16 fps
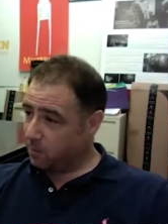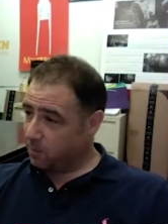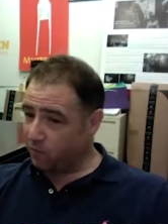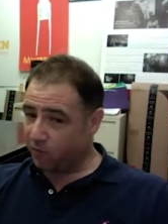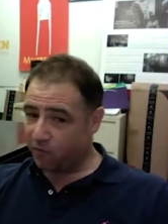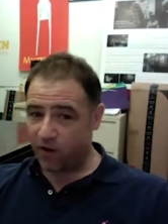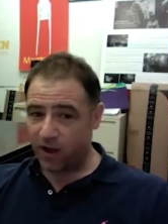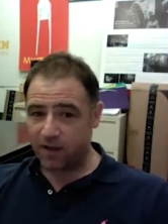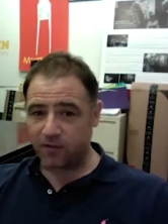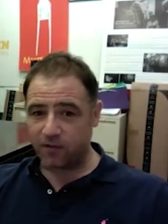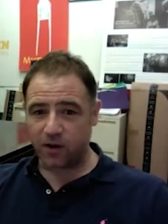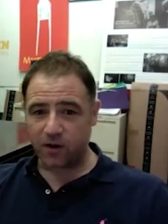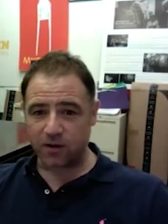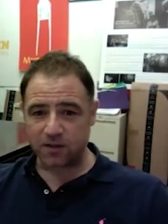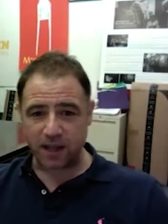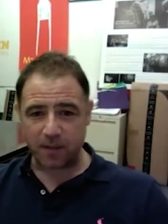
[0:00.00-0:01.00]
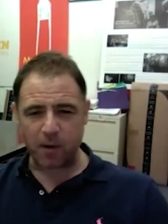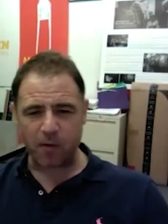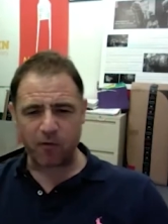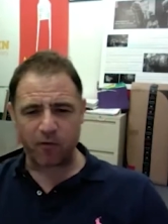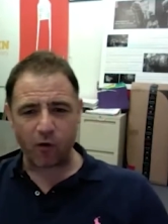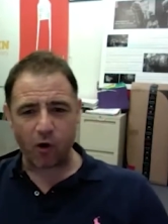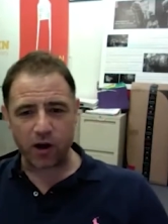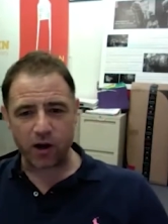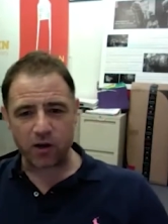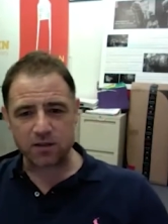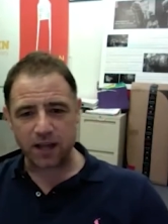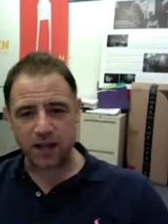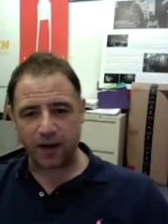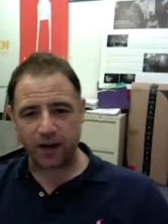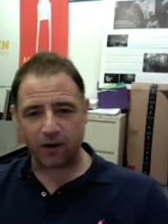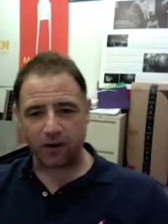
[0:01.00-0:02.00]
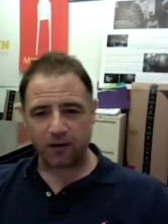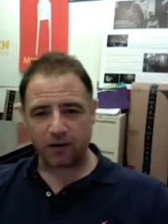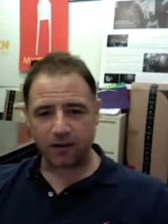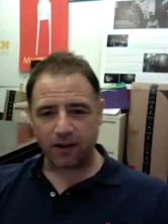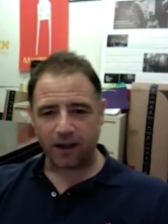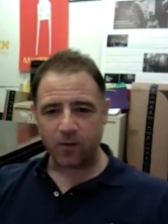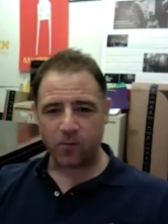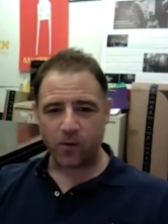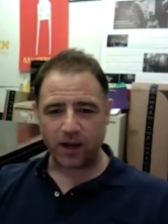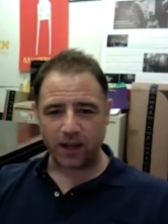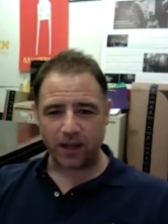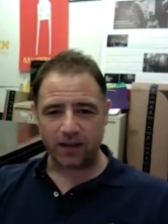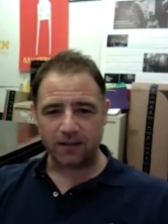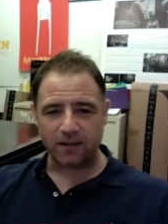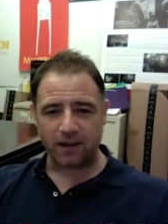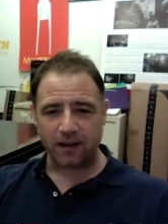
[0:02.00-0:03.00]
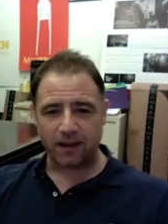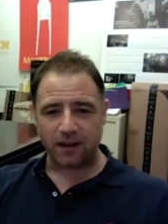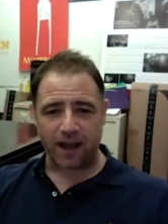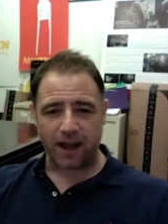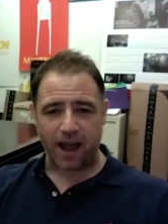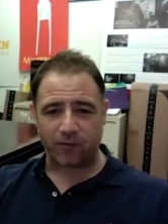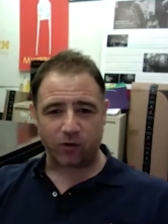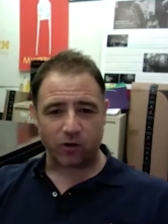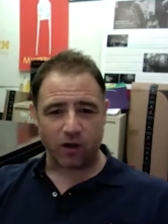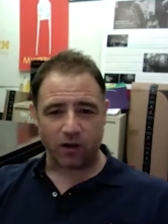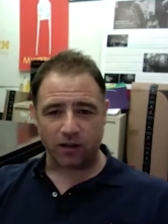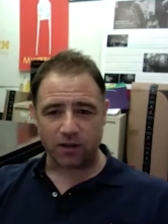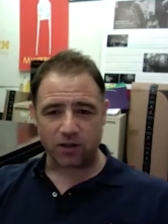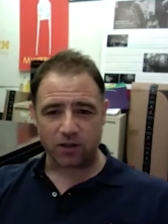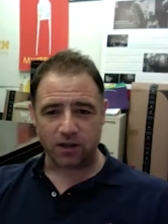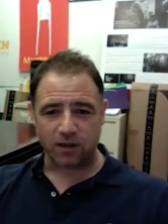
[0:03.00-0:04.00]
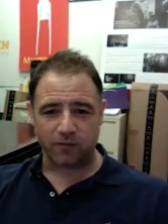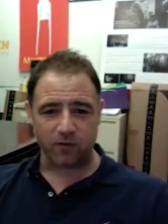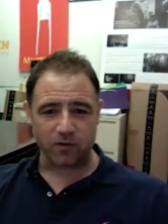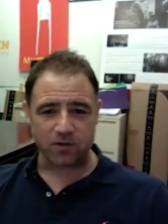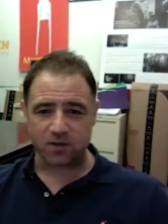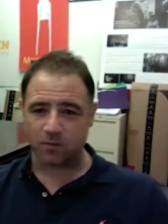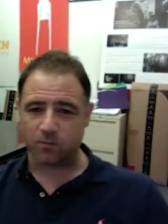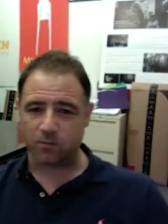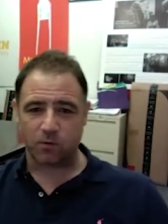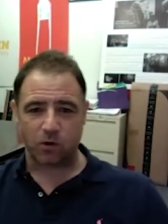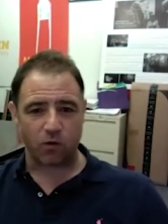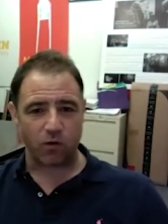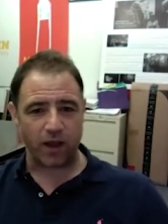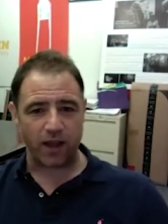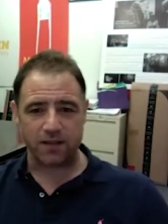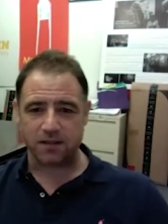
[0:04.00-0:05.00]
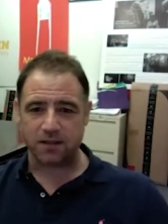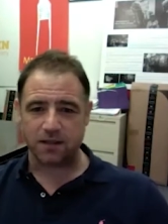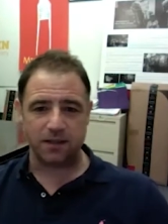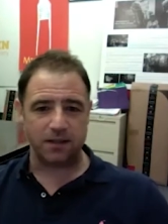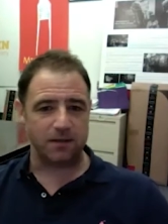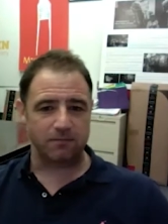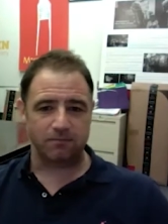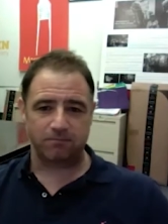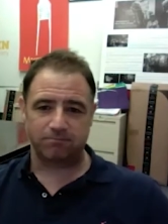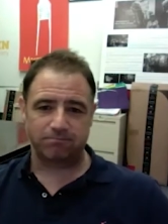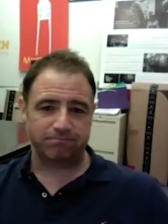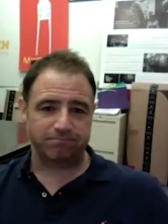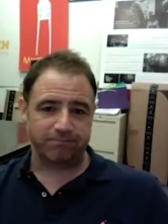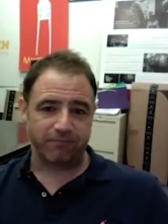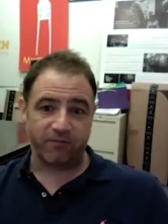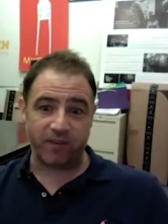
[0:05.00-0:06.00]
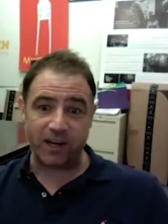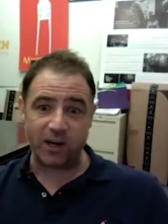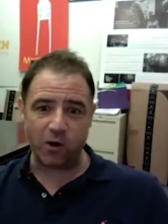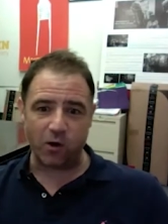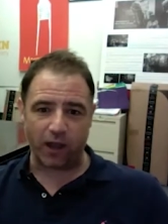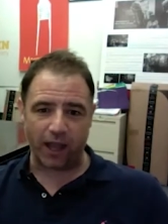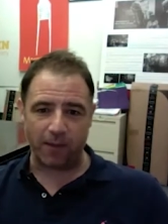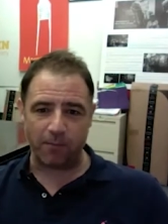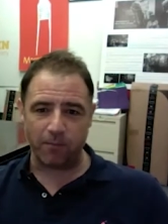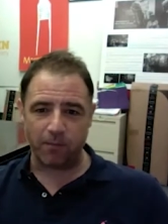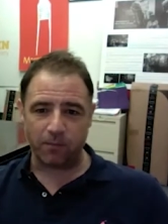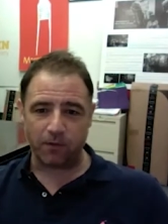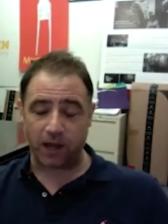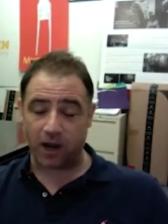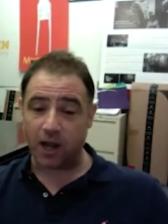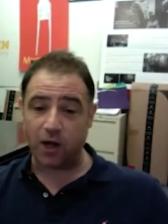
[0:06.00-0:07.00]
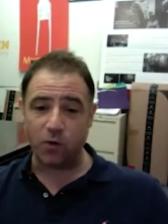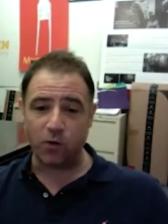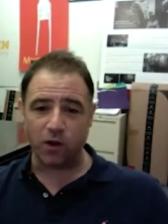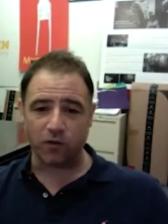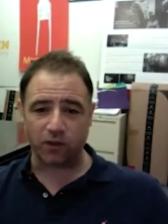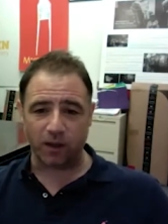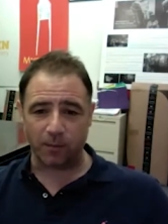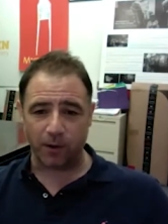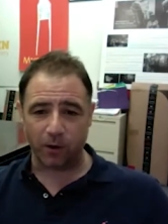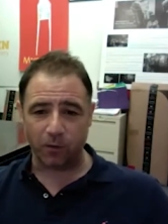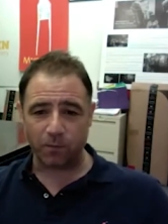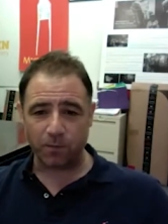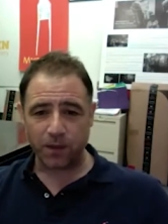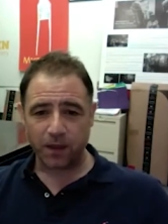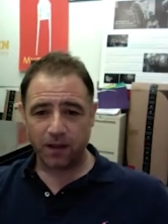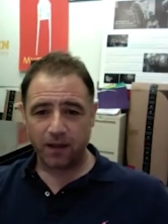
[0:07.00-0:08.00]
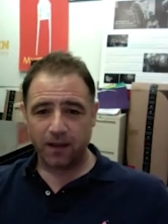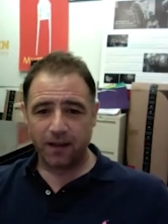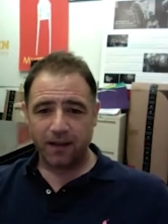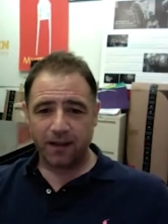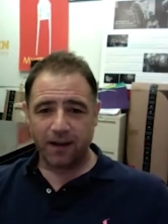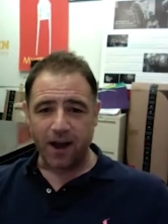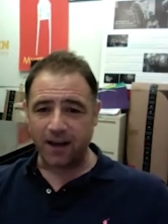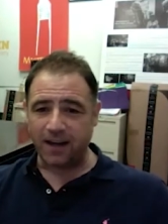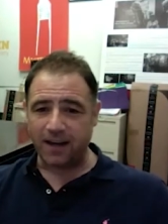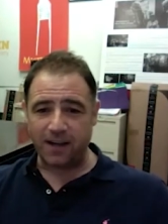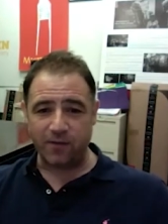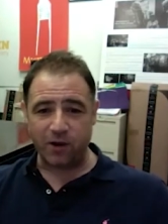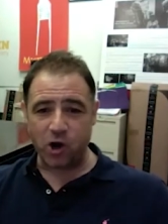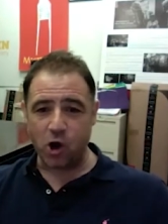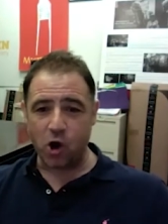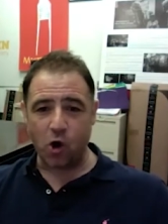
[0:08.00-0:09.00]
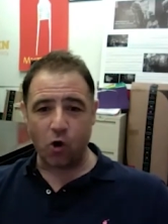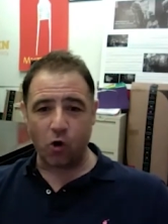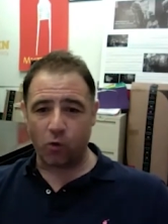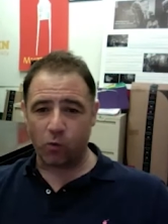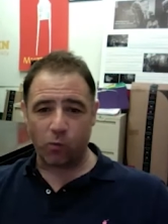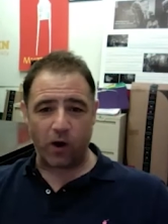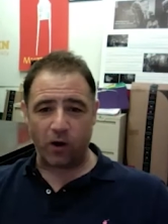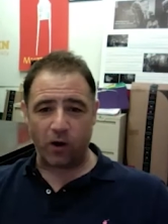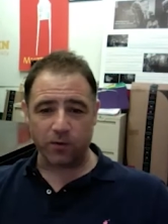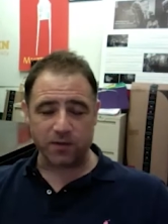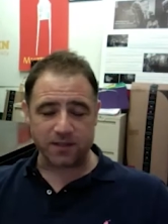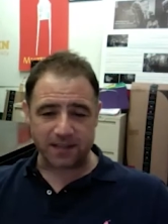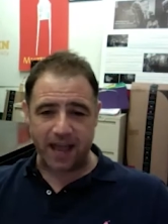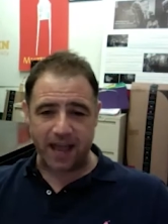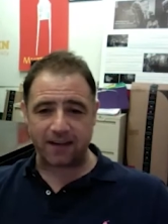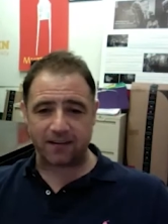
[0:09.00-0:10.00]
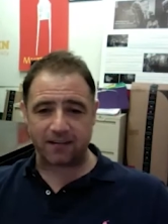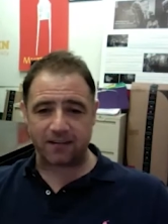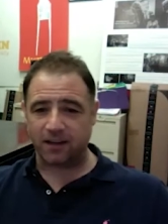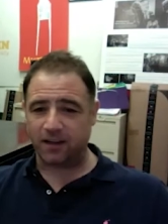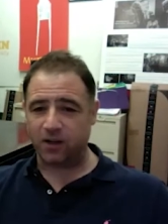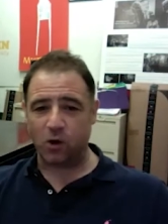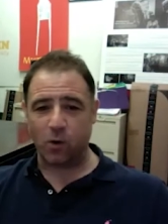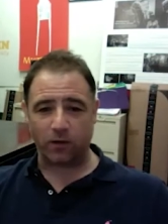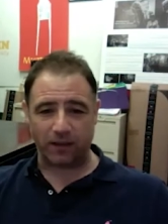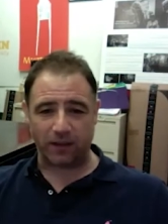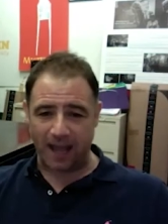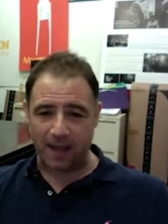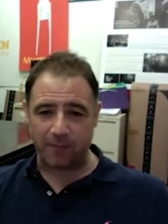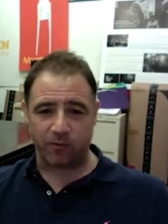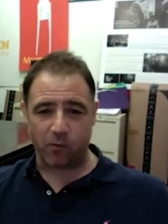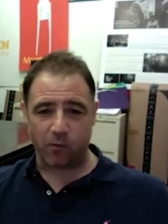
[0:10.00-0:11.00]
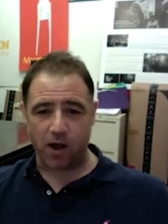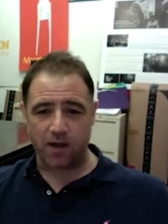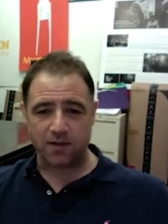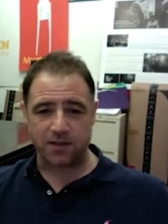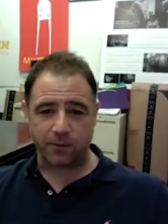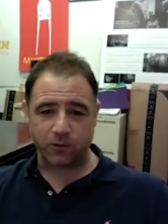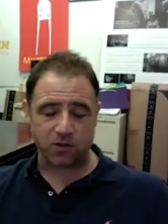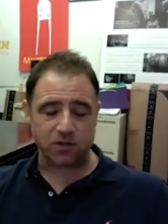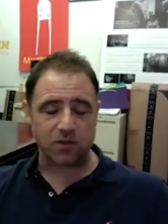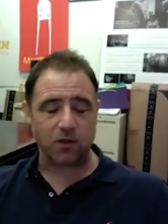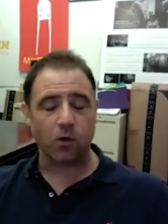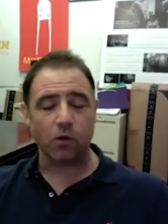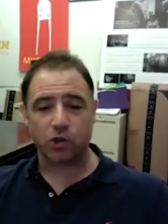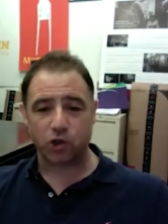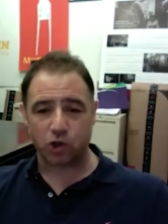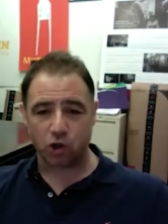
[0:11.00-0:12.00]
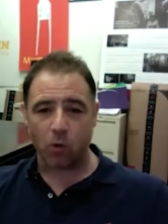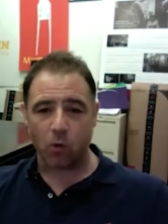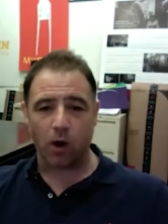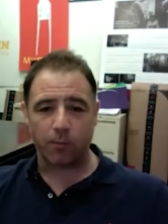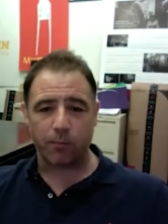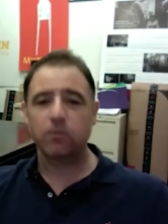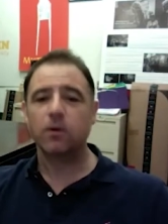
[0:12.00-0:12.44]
4 years later, I went in after auditioning for some crazy video game that I knew nothing about. I didn't even know where it was set. I didn't know what the name of it was. I was just told, show up,